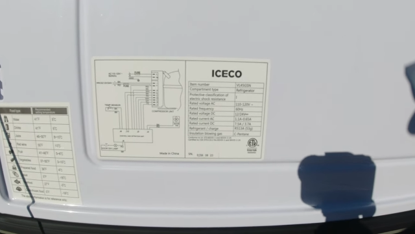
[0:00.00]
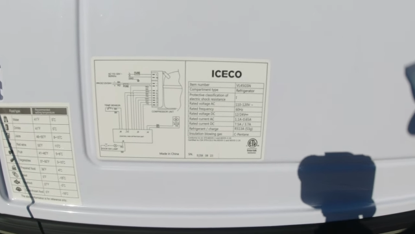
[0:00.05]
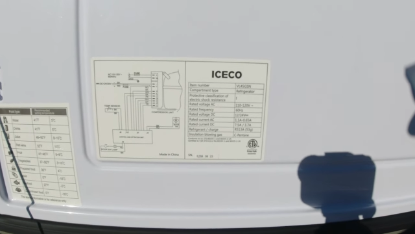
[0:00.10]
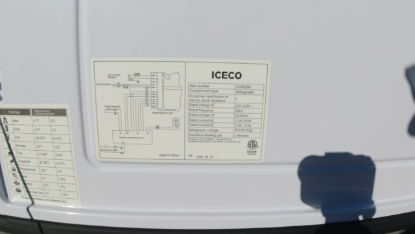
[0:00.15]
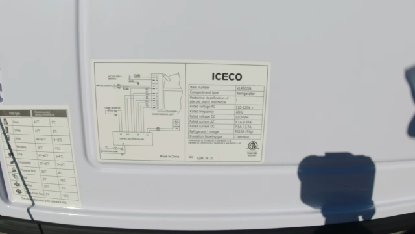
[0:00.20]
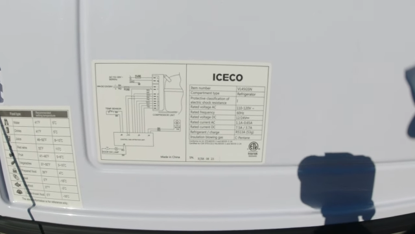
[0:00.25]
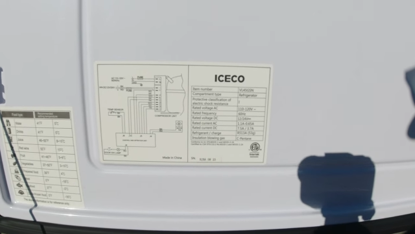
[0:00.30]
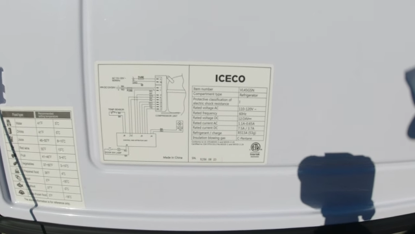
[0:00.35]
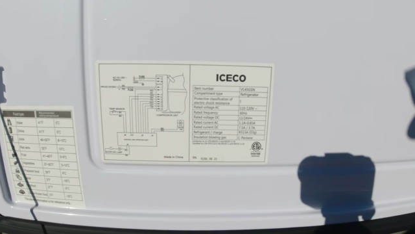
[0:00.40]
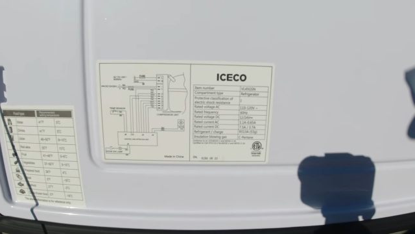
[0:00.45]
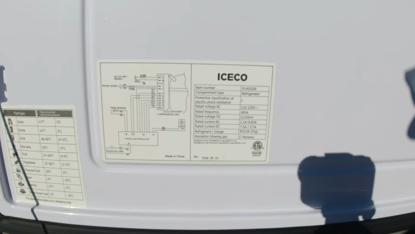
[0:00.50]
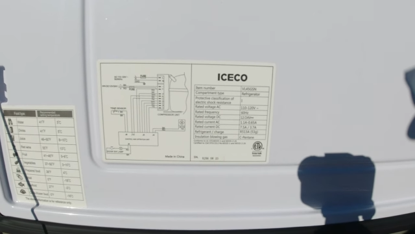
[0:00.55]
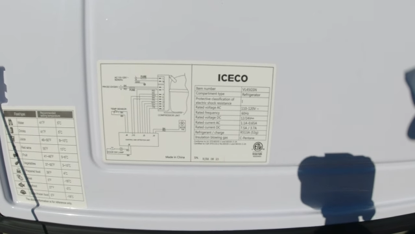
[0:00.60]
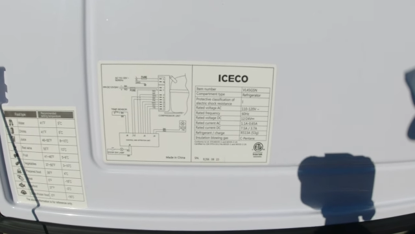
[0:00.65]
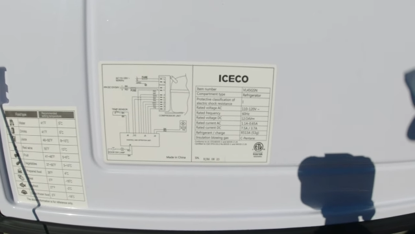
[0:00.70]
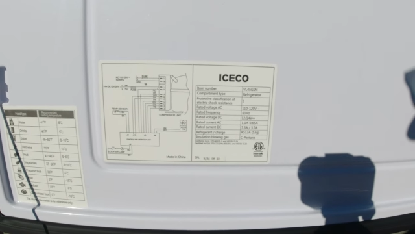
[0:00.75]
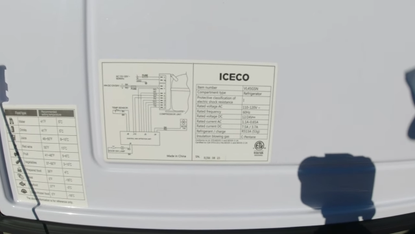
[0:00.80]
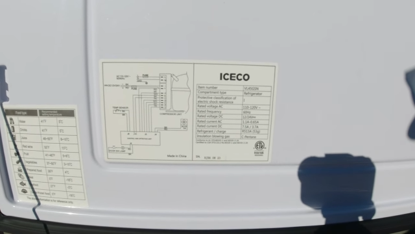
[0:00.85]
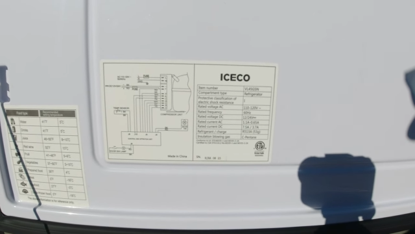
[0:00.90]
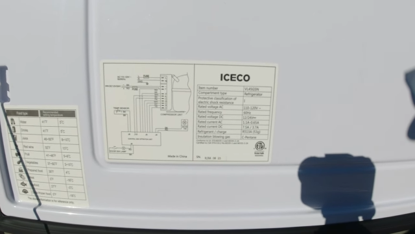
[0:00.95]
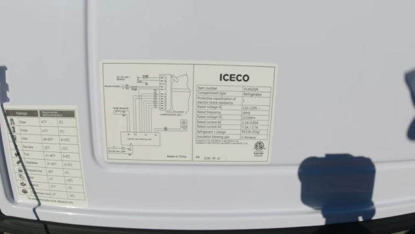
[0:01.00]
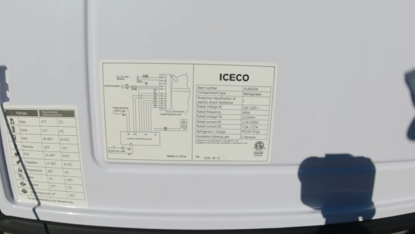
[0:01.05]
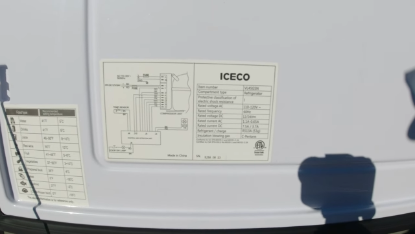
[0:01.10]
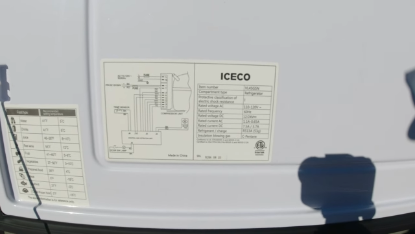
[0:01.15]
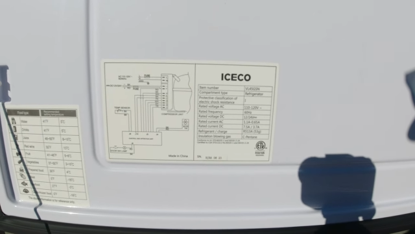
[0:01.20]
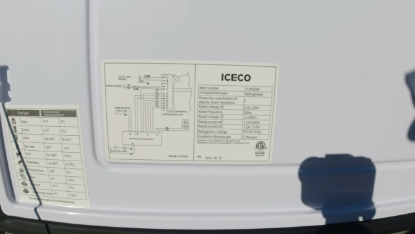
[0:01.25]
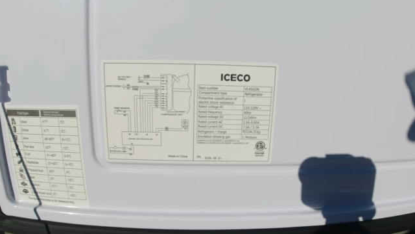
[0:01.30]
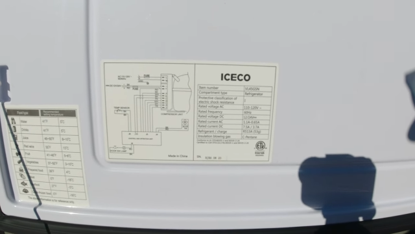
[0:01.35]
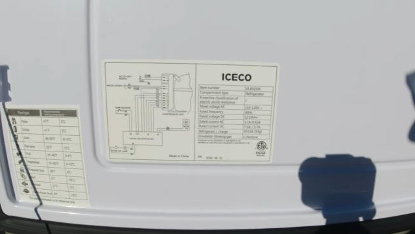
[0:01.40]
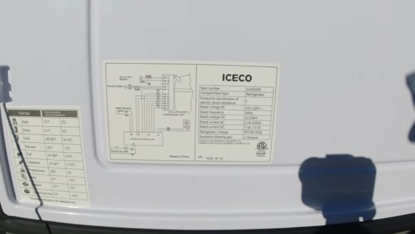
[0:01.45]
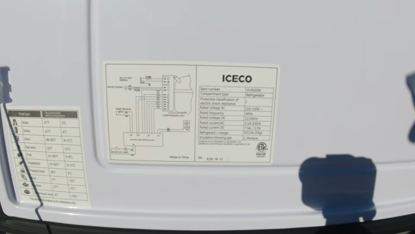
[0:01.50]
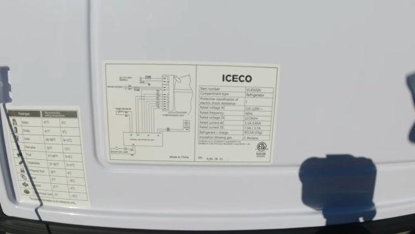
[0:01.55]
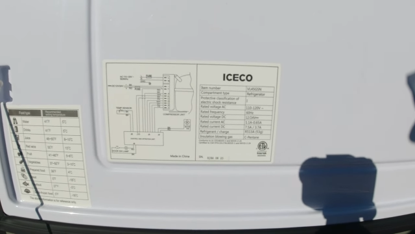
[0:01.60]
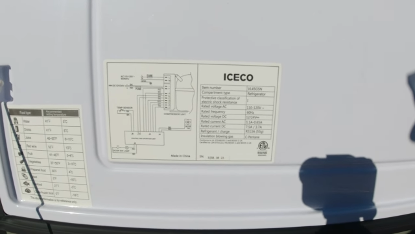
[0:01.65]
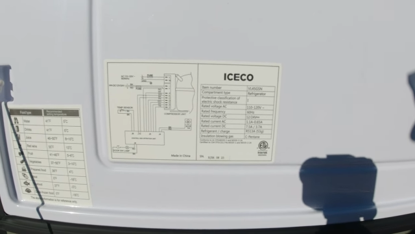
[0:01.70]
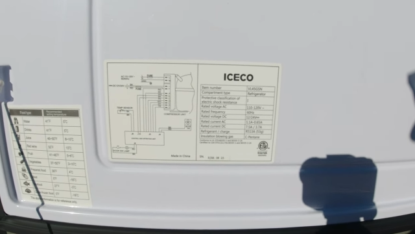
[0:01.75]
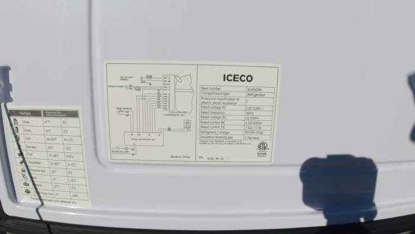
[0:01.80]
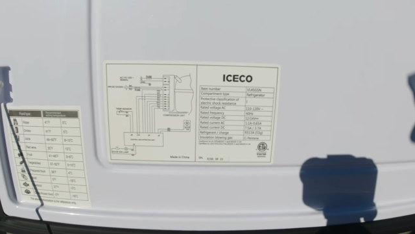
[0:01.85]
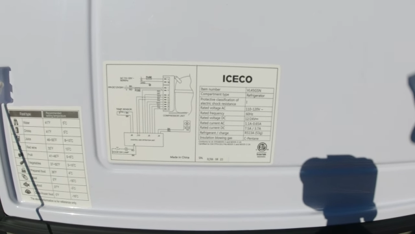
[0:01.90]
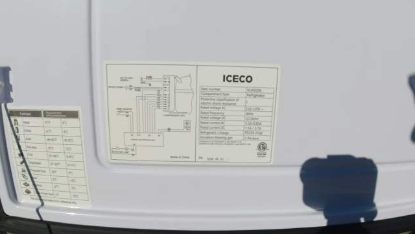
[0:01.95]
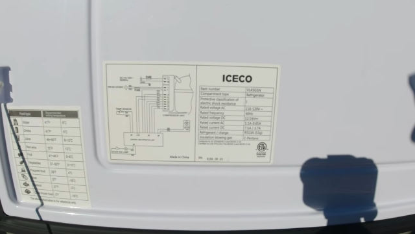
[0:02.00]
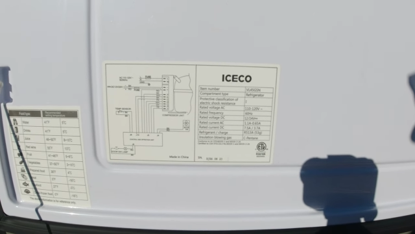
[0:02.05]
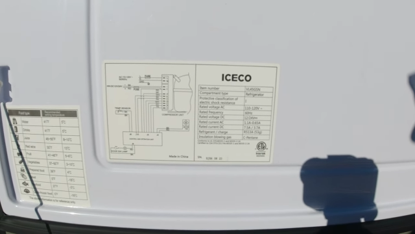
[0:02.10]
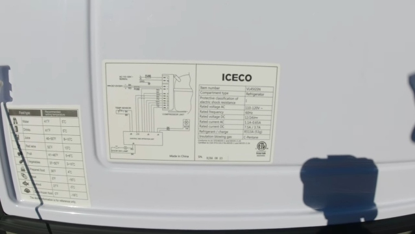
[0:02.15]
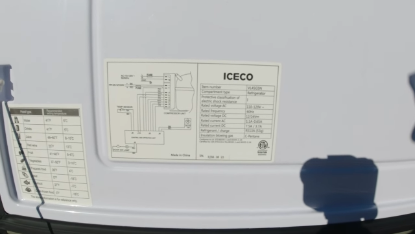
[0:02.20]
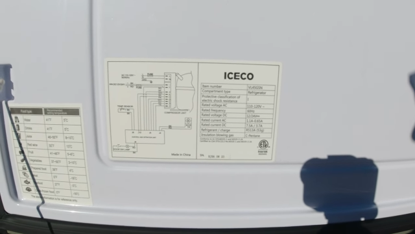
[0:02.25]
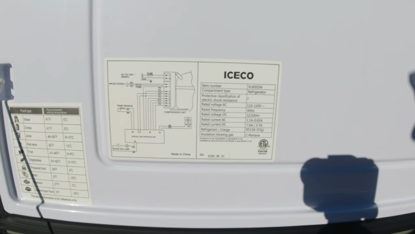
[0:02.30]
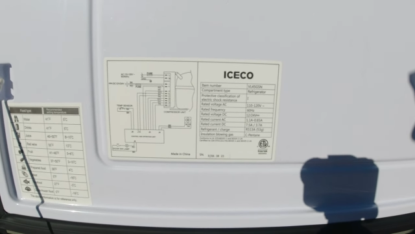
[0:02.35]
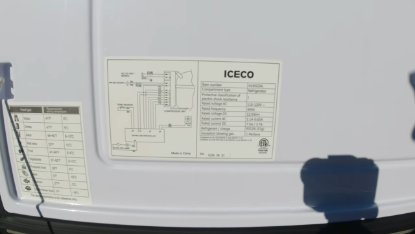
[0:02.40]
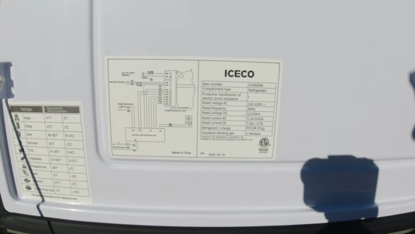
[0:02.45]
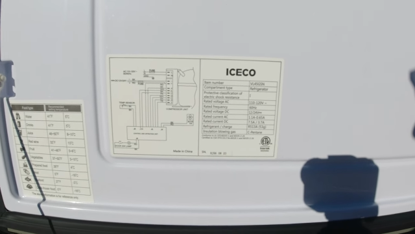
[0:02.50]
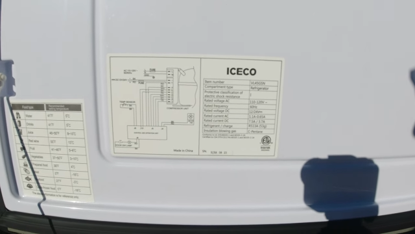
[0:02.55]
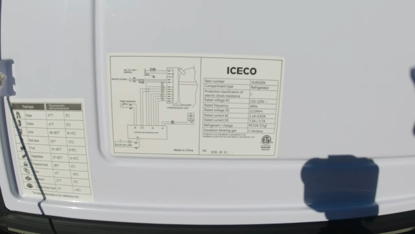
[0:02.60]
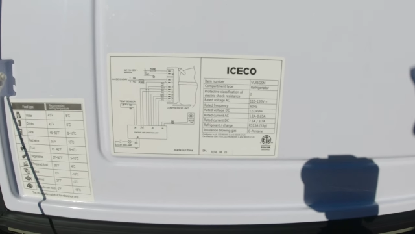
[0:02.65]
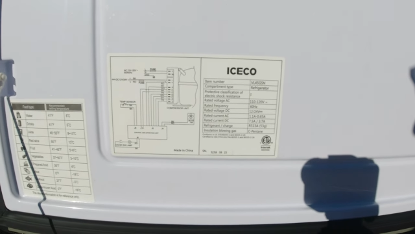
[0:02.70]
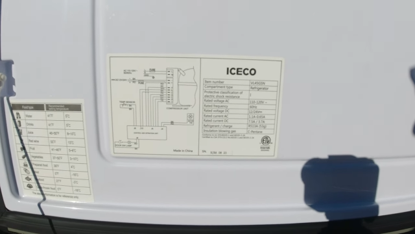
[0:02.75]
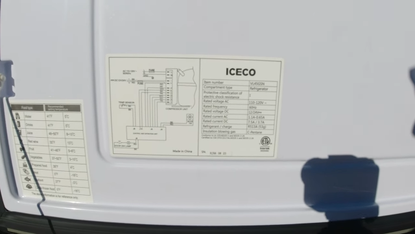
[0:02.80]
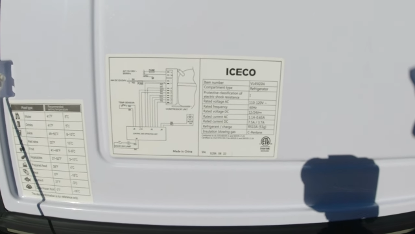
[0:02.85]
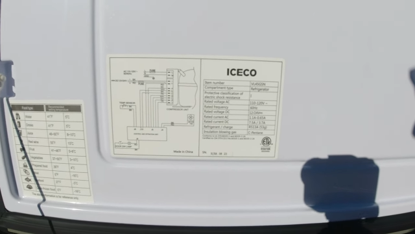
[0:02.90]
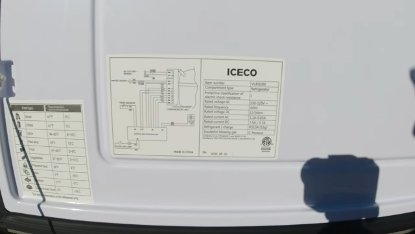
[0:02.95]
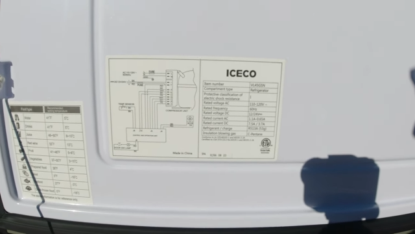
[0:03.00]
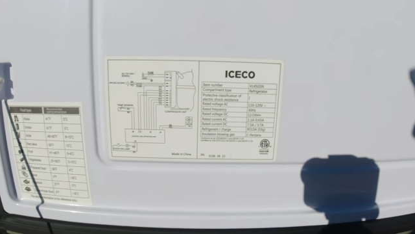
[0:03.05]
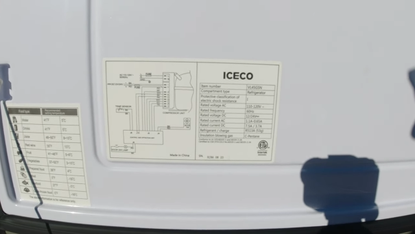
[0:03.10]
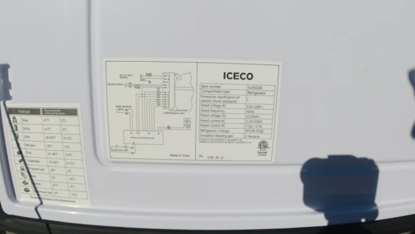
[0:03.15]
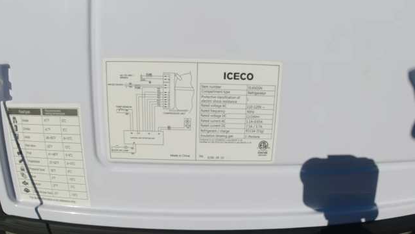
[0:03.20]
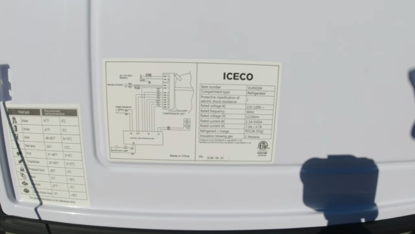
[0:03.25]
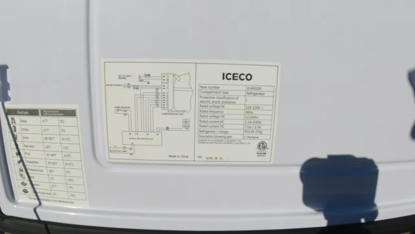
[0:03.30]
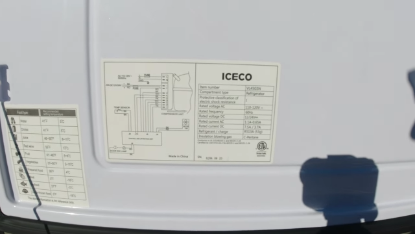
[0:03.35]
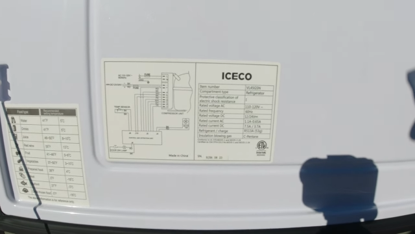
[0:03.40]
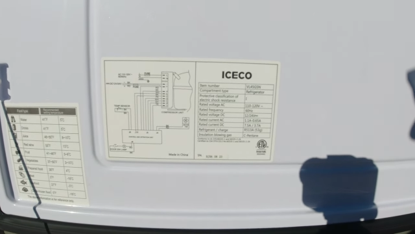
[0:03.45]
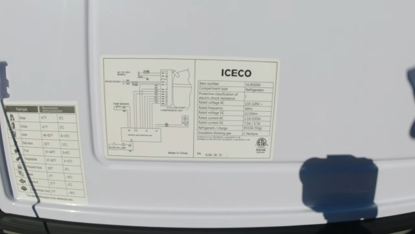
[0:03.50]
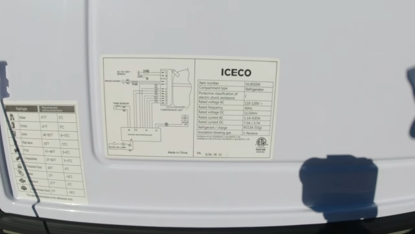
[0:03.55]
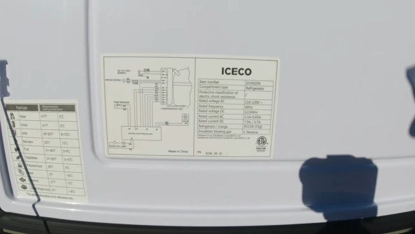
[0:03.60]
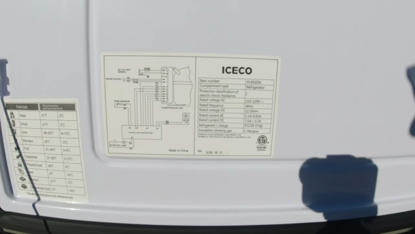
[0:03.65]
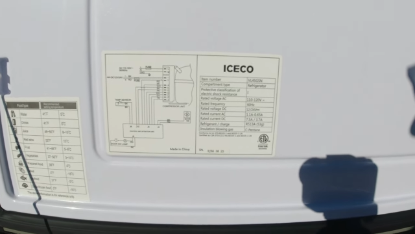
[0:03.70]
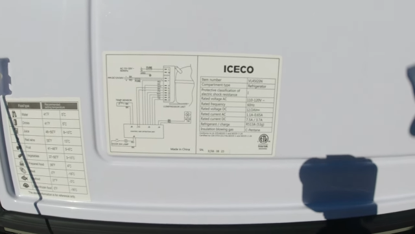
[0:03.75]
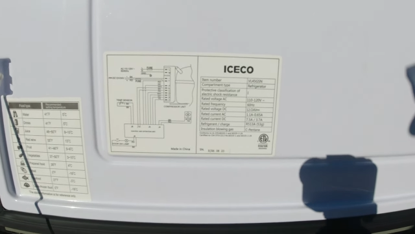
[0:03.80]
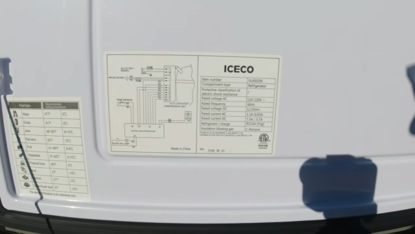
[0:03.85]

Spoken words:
No face is visible, so there are no lips to read.